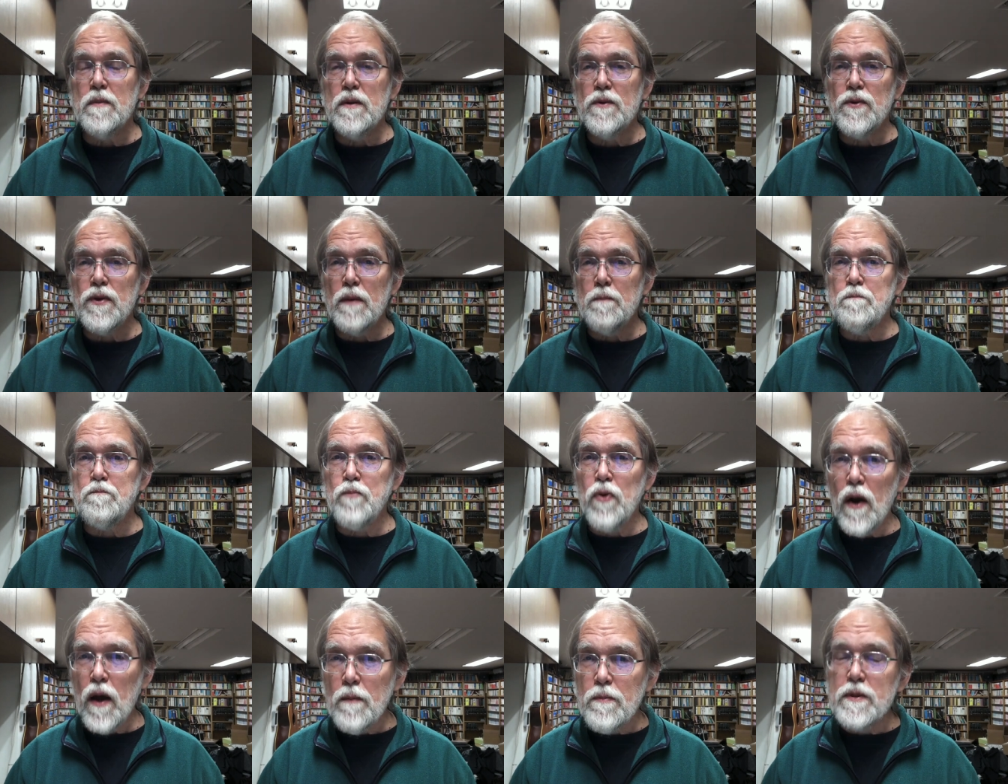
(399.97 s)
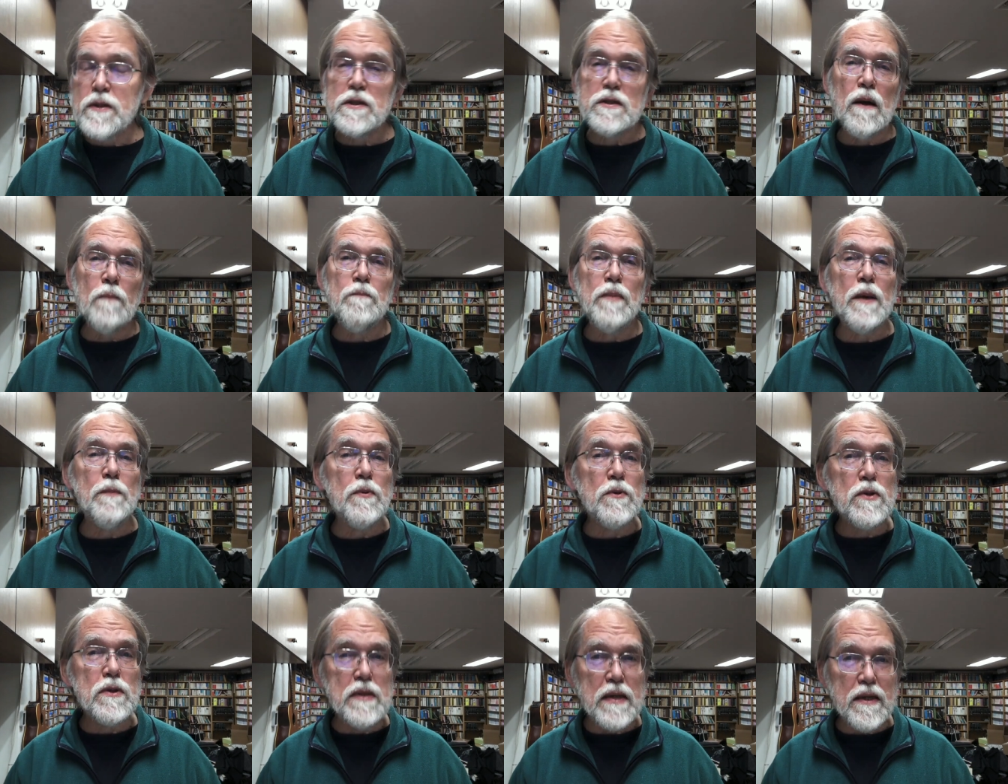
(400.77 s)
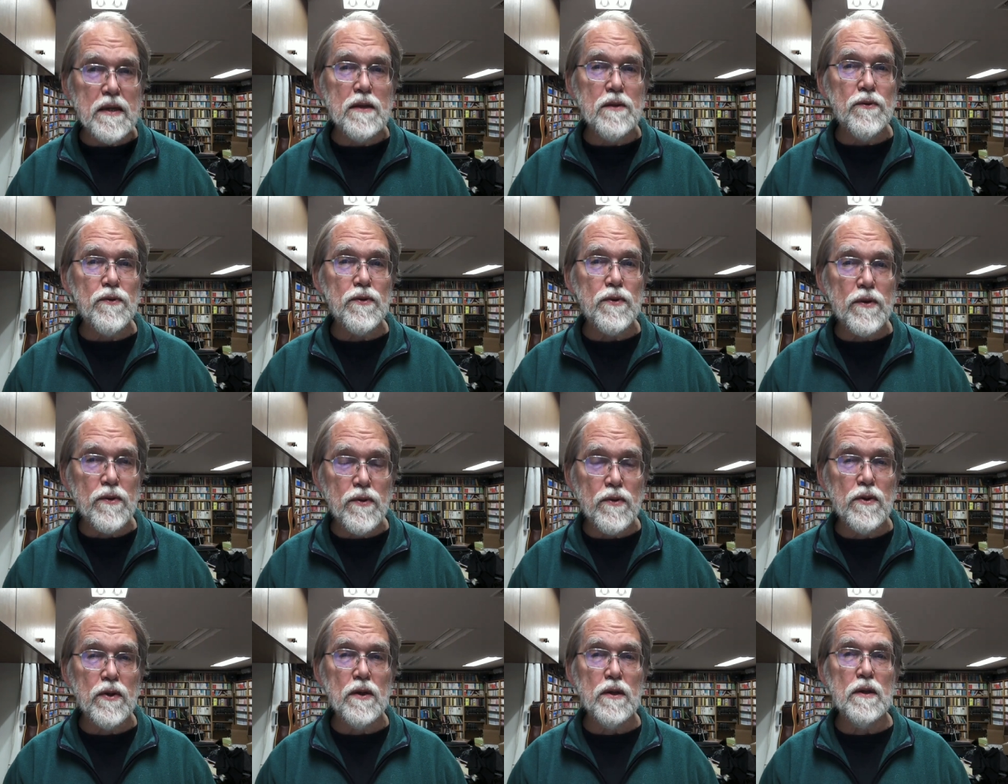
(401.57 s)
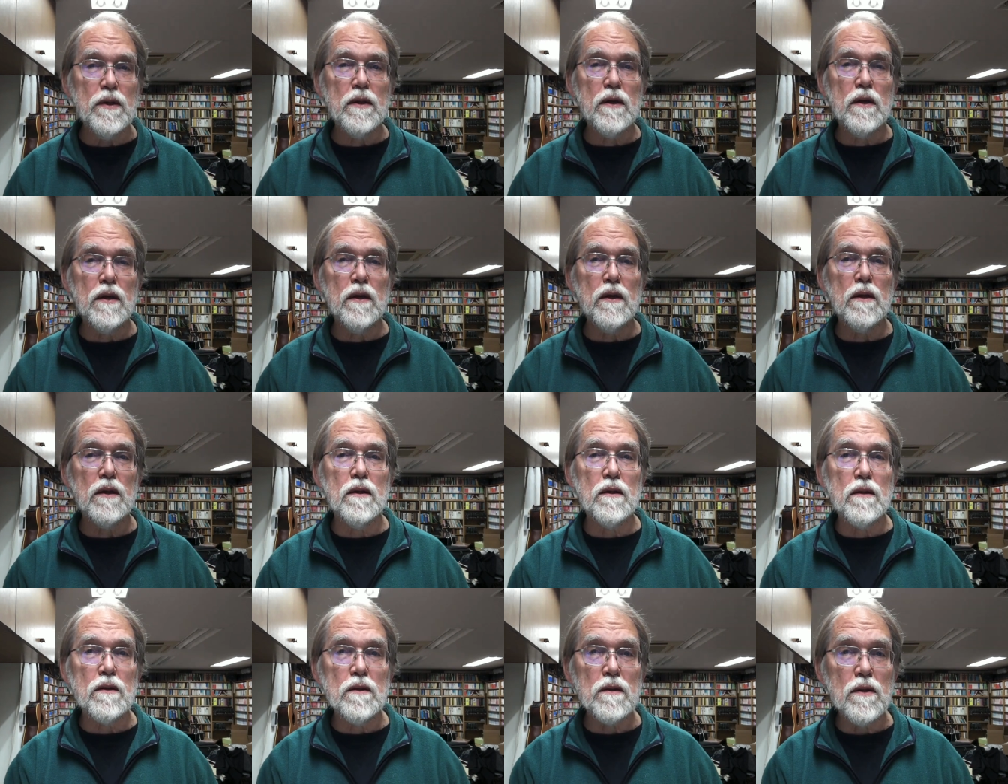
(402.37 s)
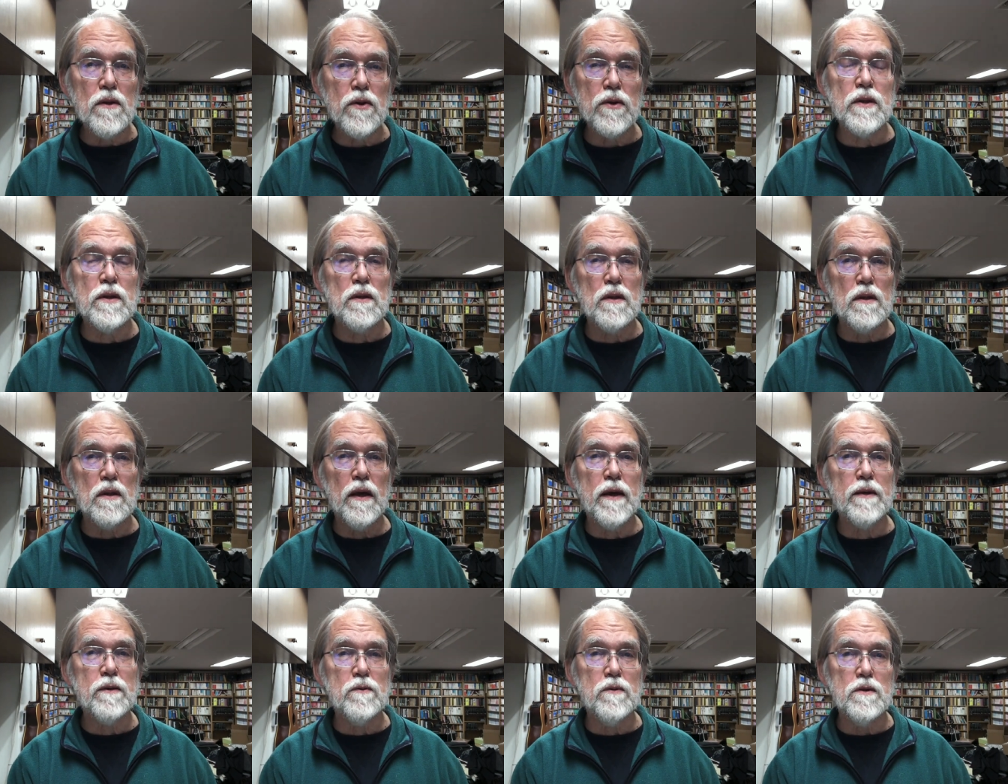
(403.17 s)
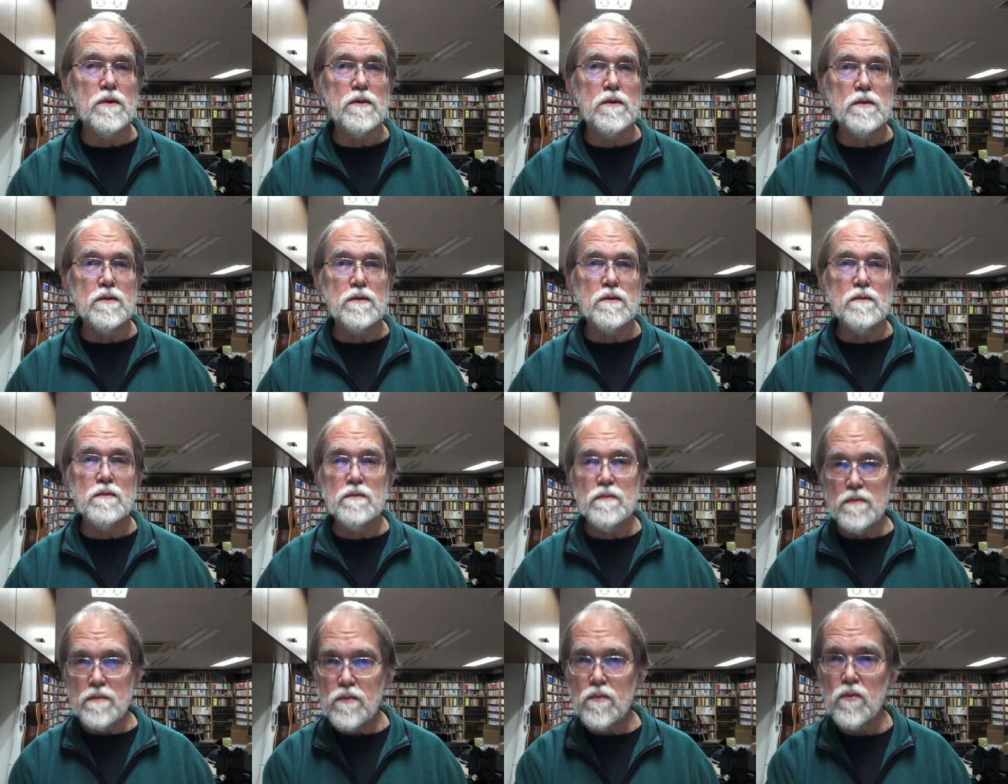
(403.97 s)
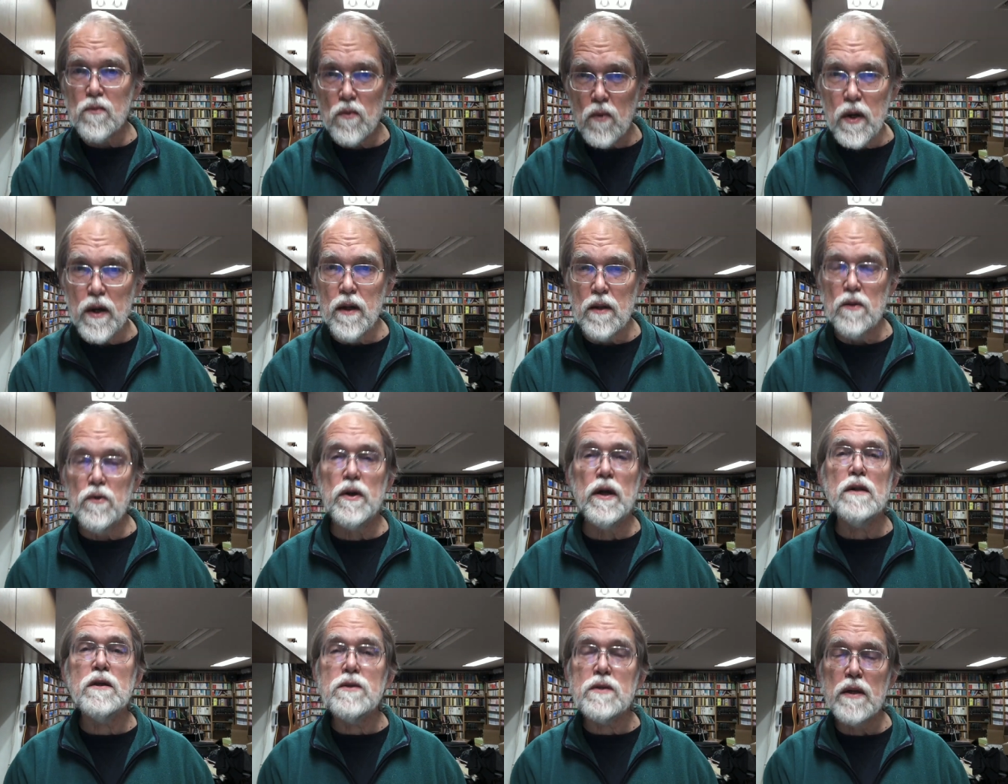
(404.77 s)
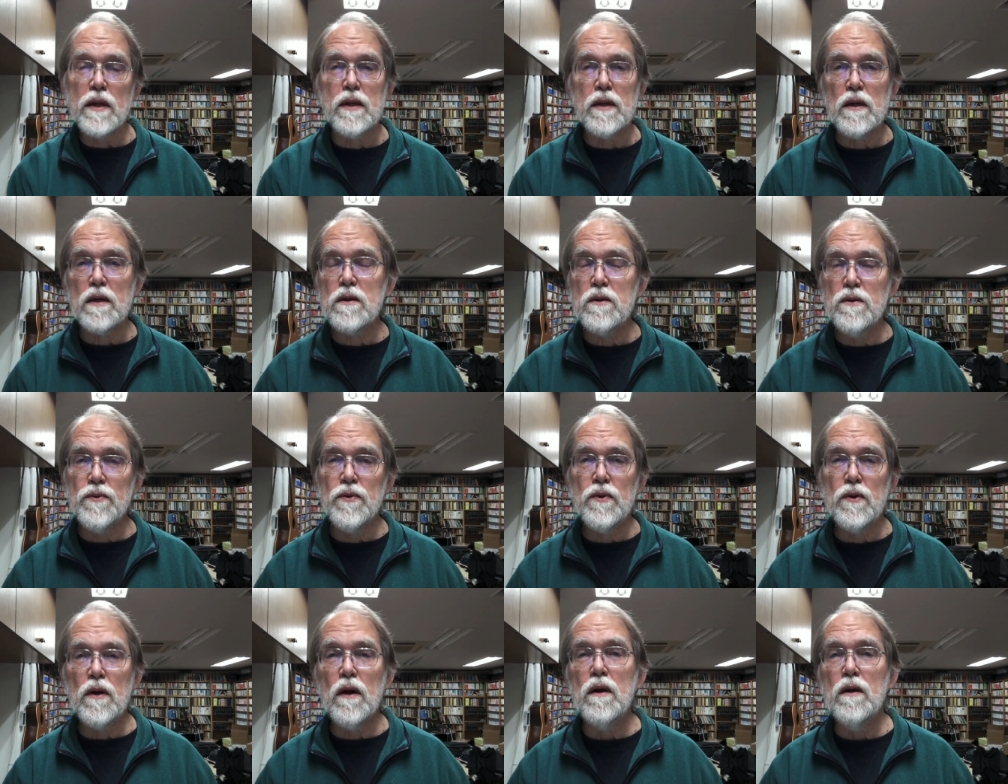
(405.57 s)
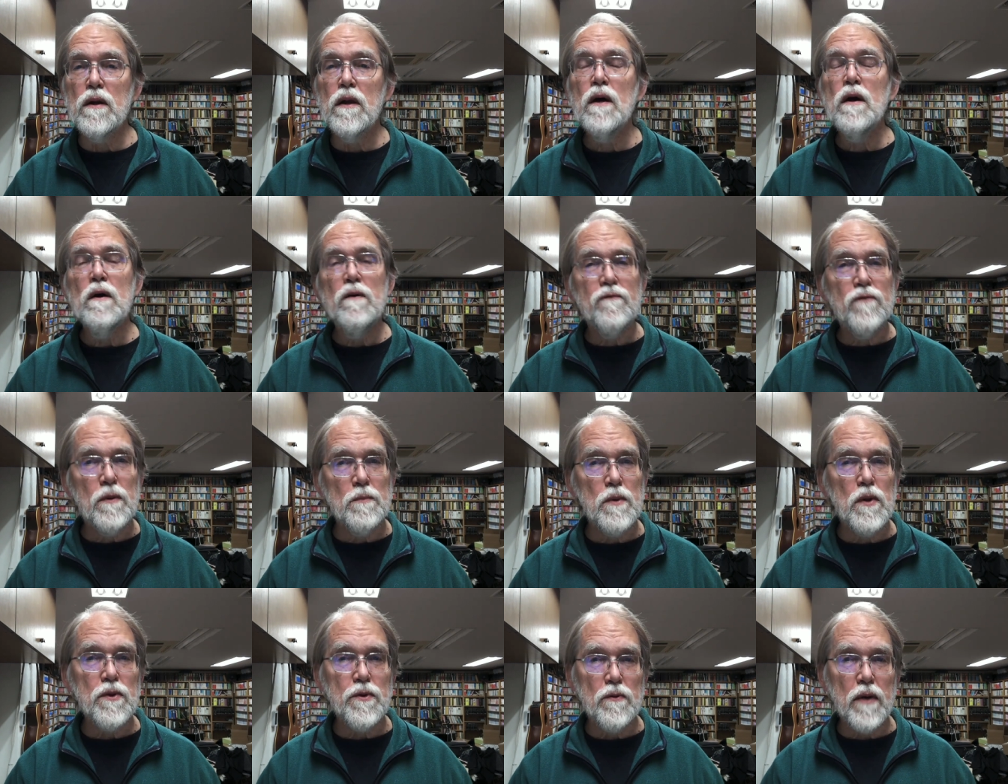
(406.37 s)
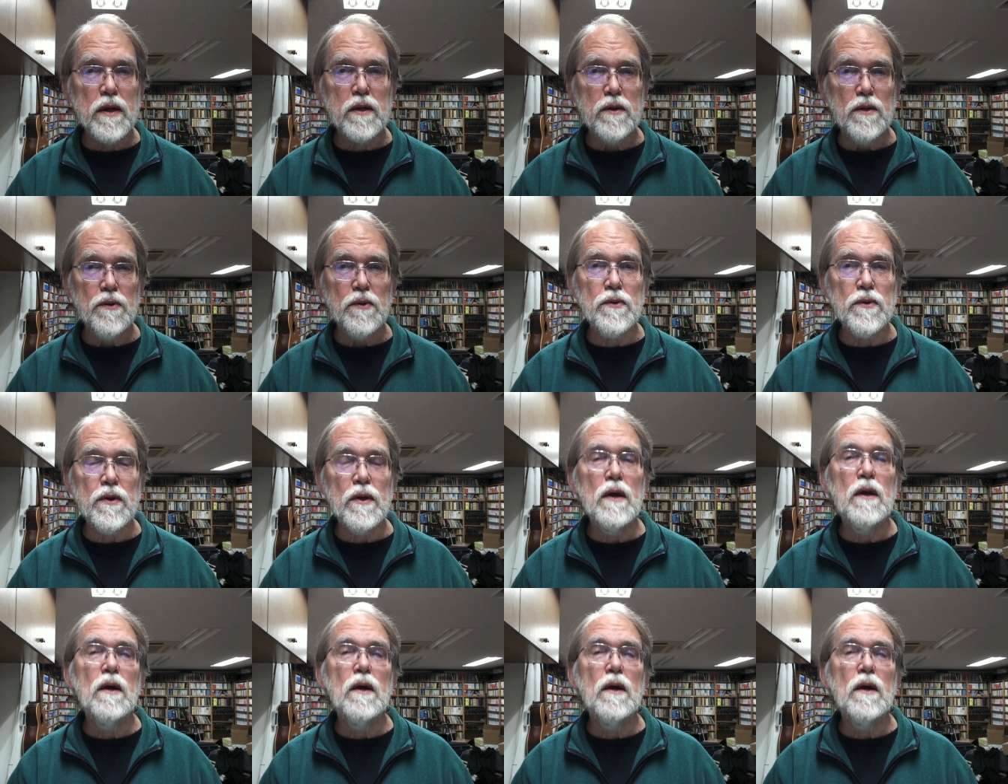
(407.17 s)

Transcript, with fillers: And probably some people did succeed in learning the language well, or at least getting a good start from those records.